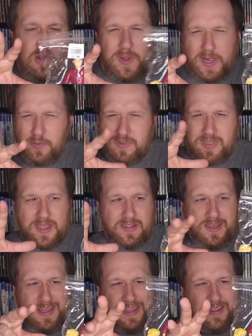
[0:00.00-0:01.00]
well with like
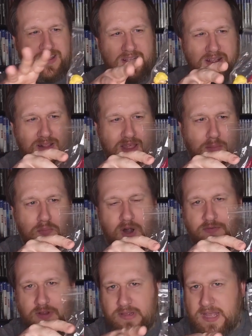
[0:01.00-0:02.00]
the
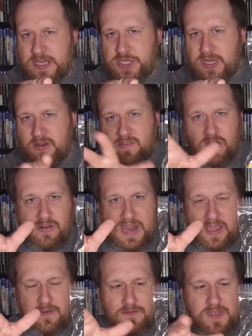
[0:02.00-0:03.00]
Marvel Legends or
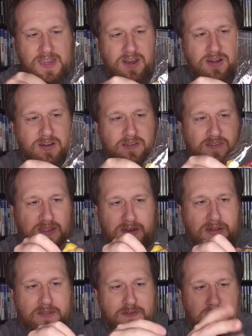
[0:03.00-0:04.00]
NECA figures,
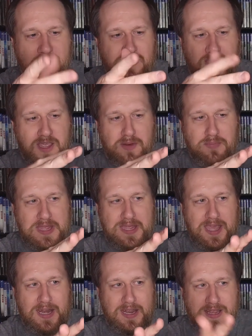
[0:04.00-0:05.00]
and I figure they can be
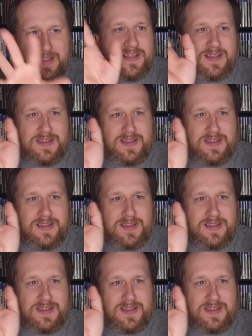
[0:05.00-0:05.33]
kind of,